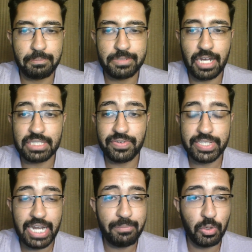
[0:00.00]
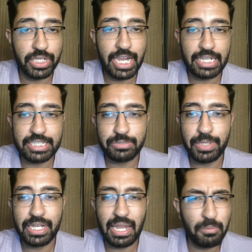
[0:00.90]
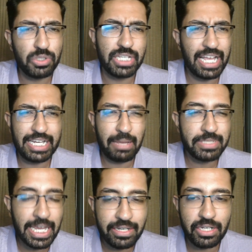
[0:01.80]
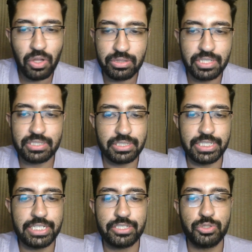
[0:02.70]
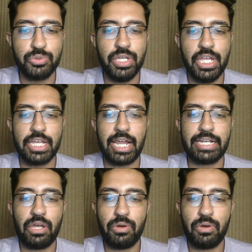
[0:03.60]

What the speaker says: transfers that I'm looking at this week, and most likely I'm settled on these two right now.